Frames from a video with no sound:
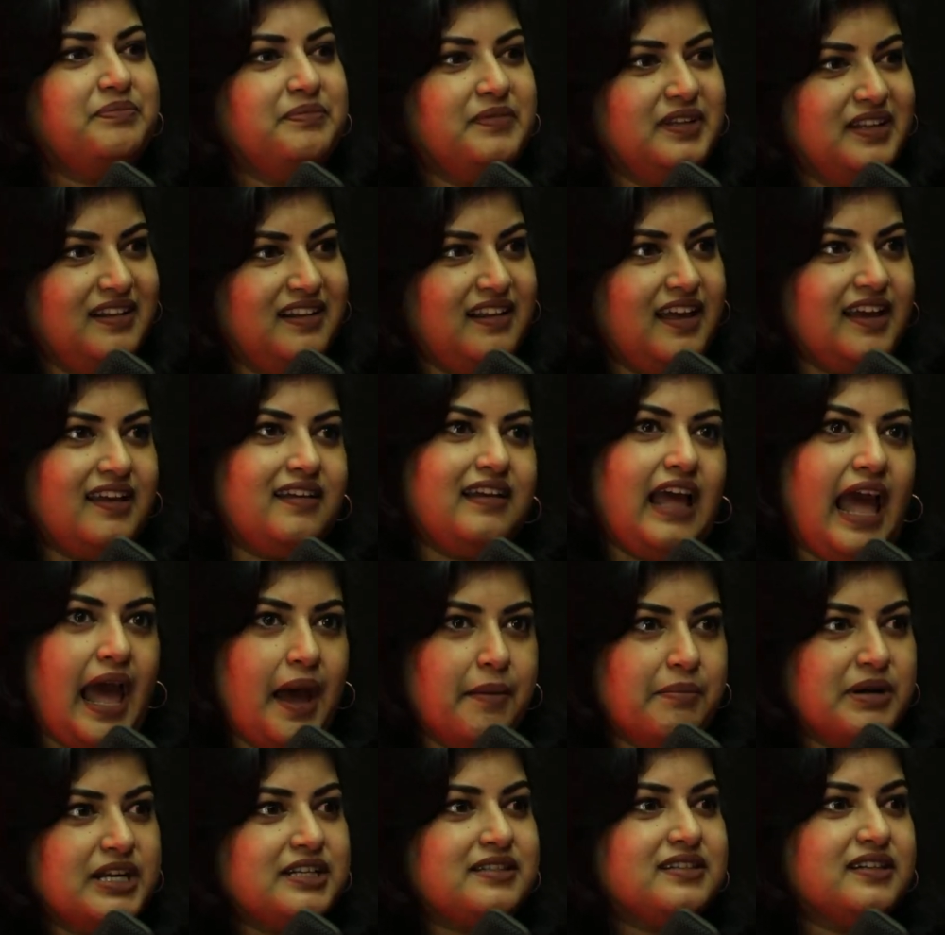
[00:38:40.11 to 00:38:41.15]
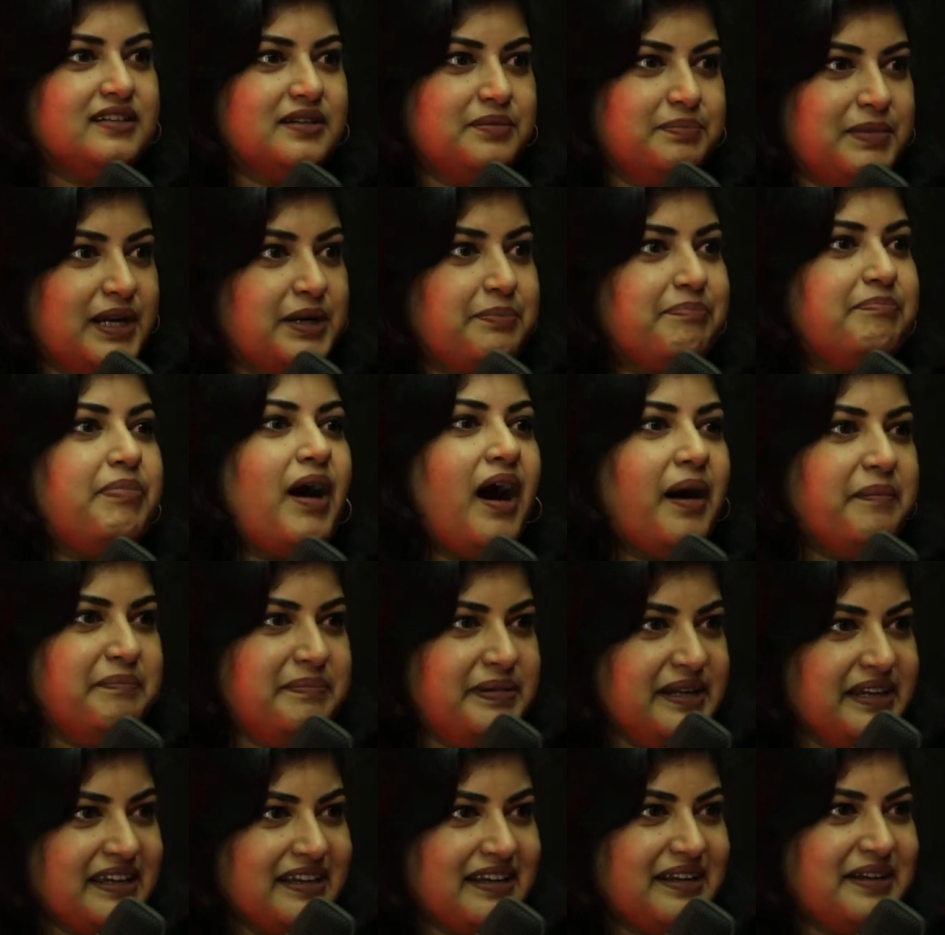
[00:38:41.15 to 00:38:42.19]
like amateur but
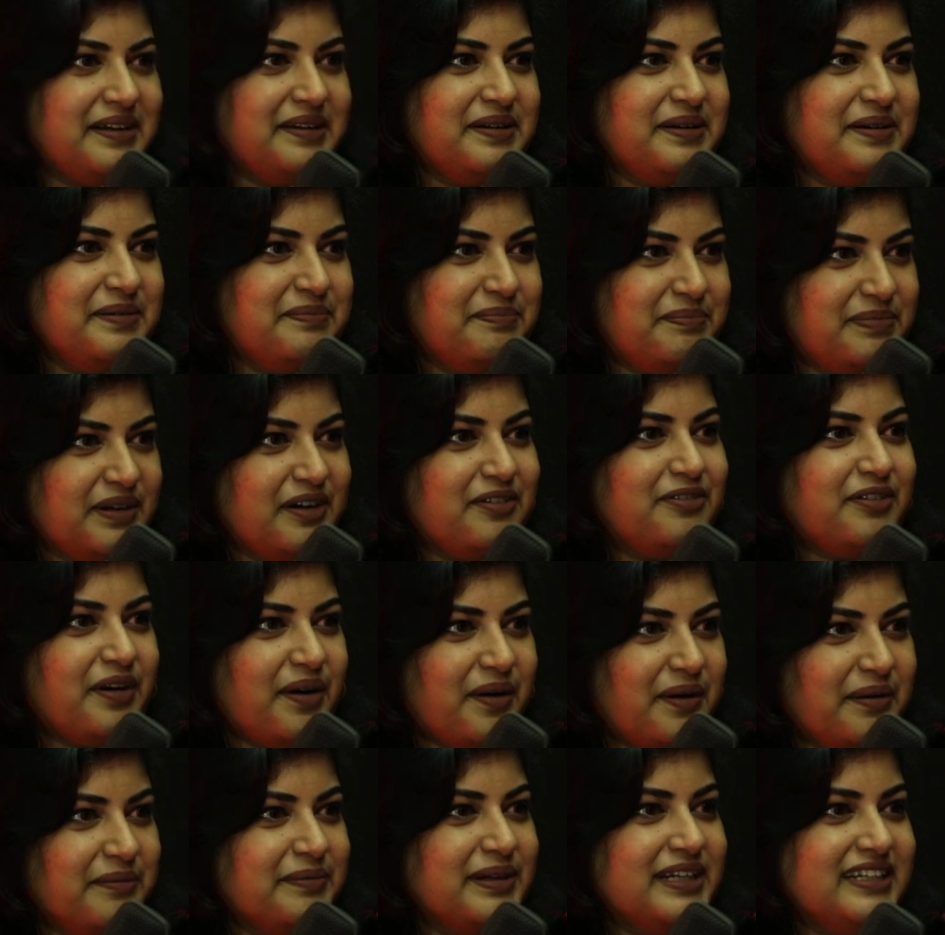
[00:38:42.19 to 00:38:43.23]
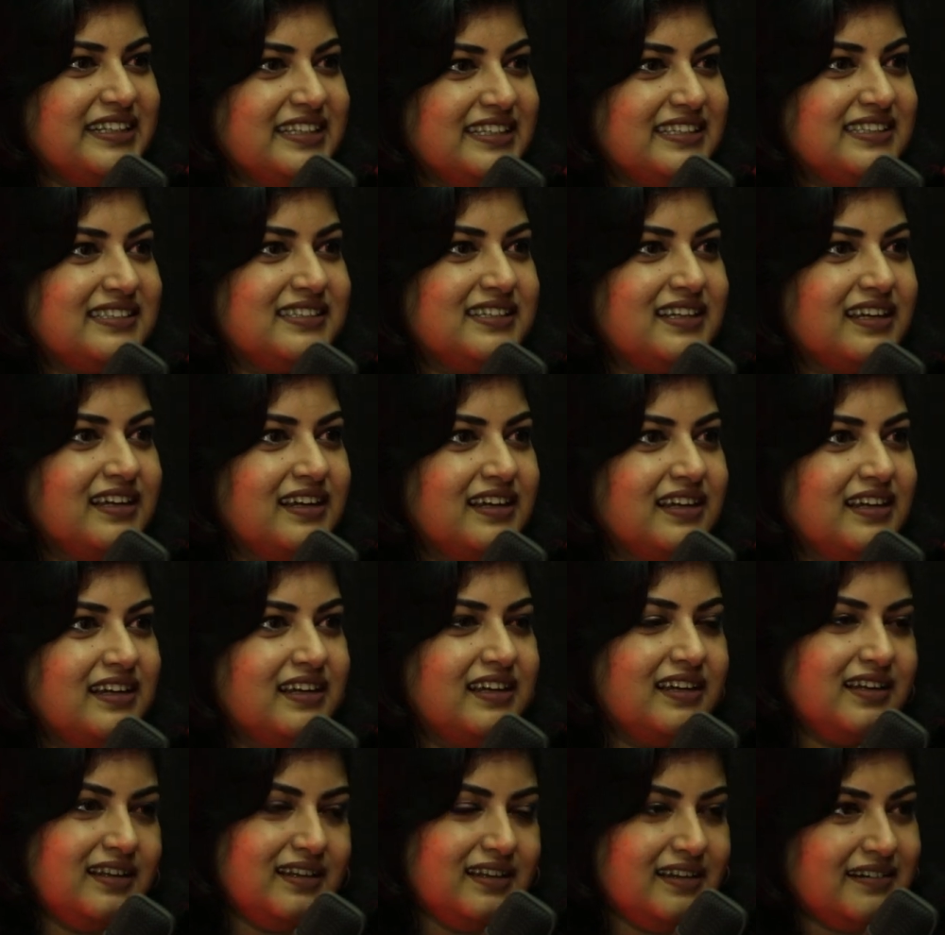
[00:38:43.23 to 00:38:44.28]
public performance. Okay.
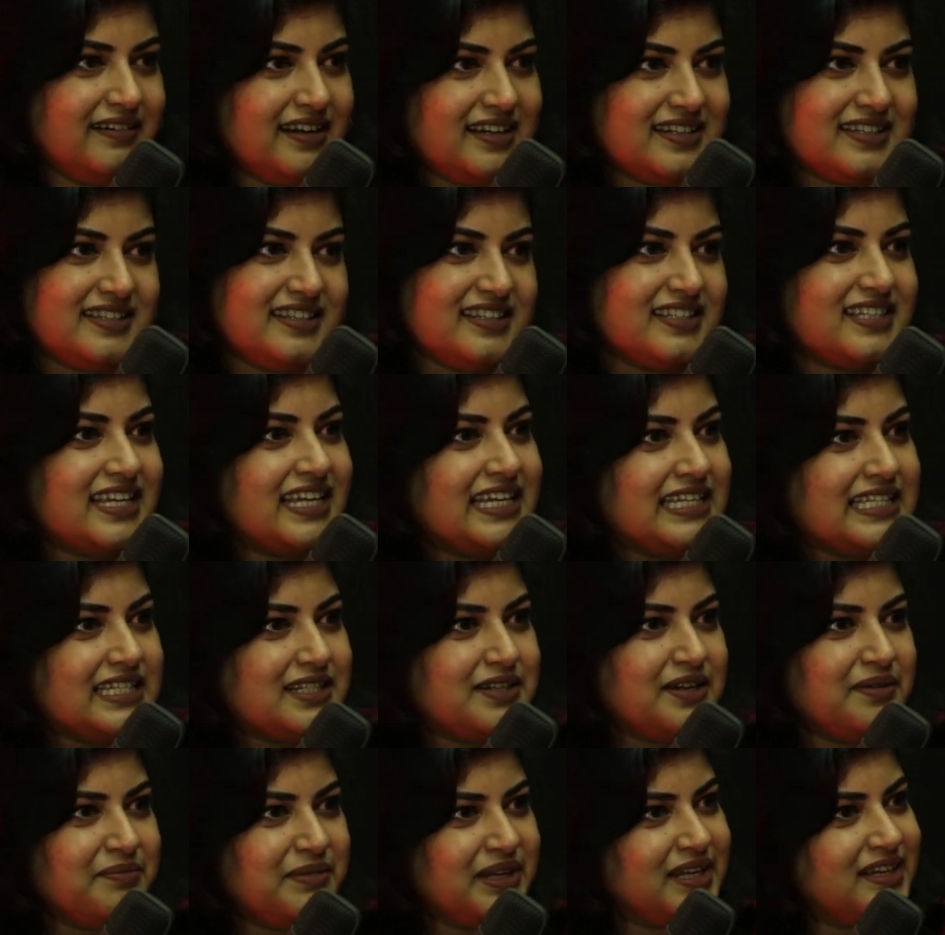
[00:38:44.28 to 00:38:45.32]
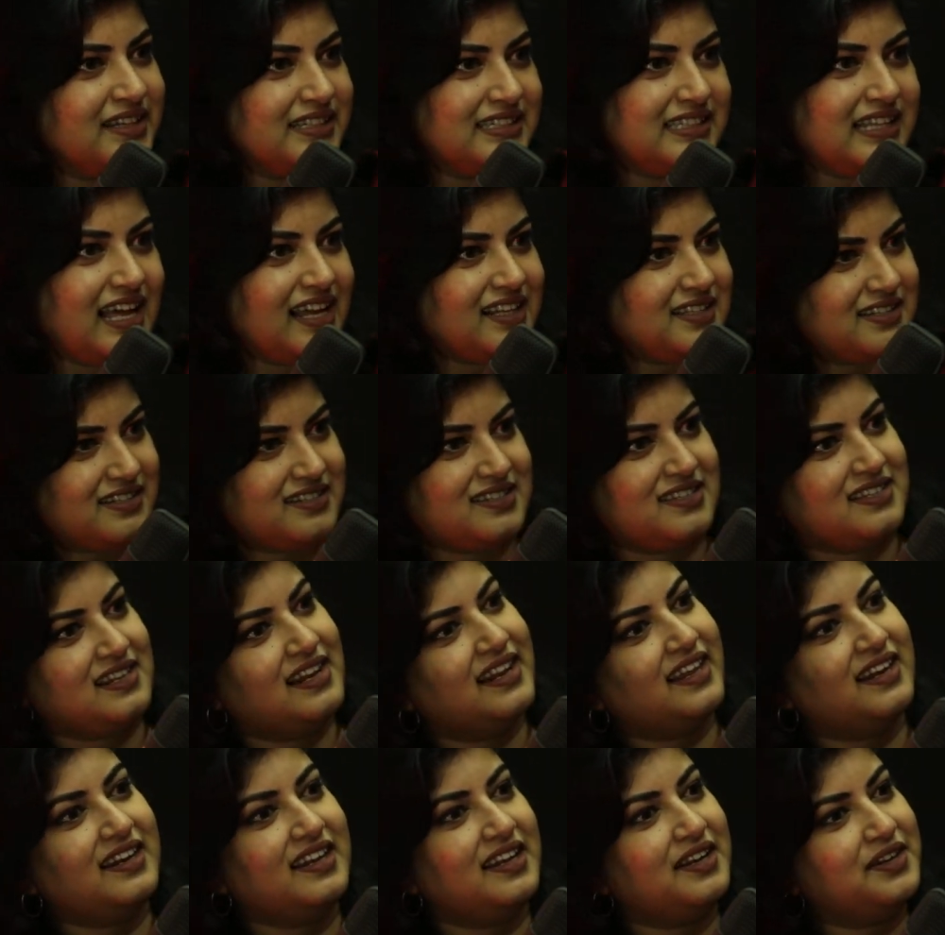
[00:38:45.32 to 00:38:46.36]
Rest is history because that just
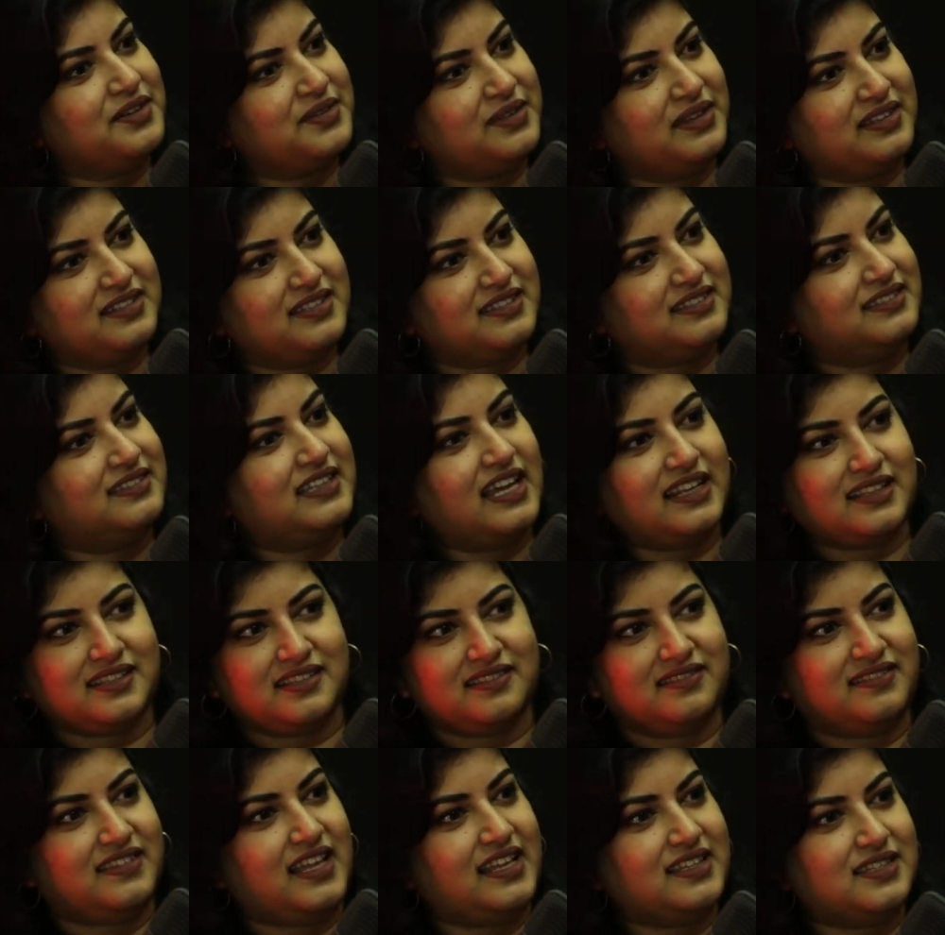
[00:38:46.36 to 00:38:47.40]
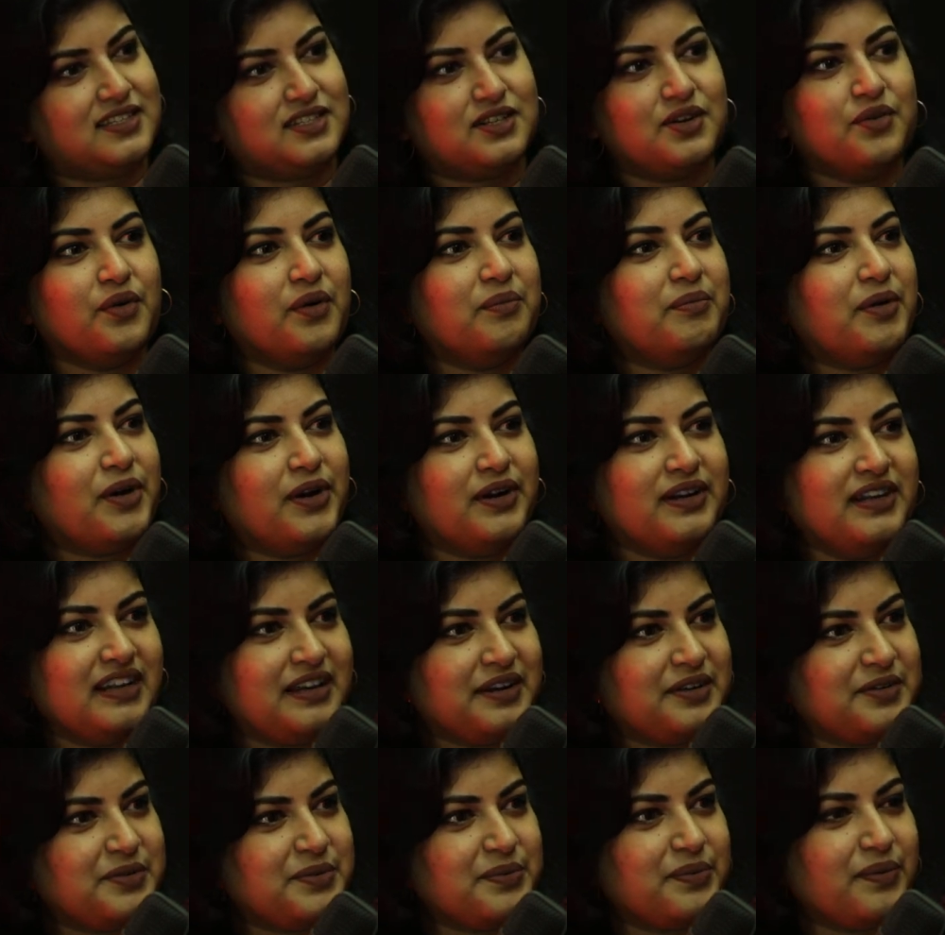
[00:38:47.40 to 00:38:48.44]
led into this that that snowballed
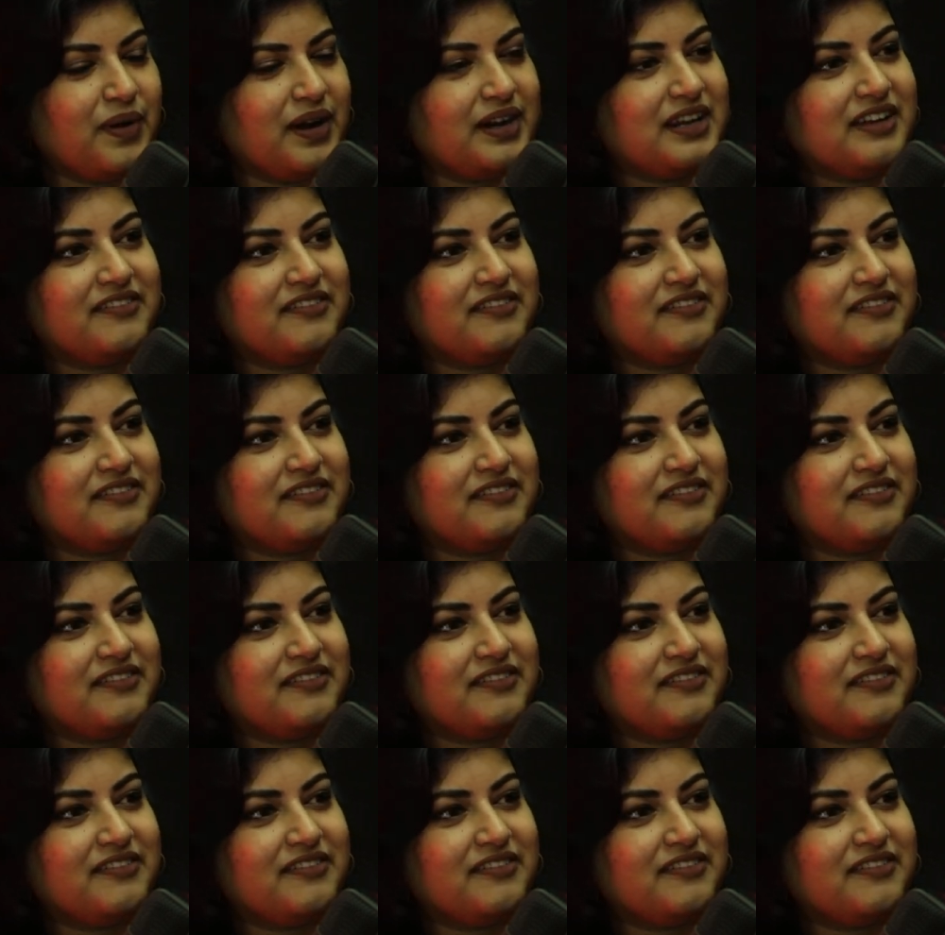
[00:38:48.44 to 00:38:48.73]
into yeah, whatever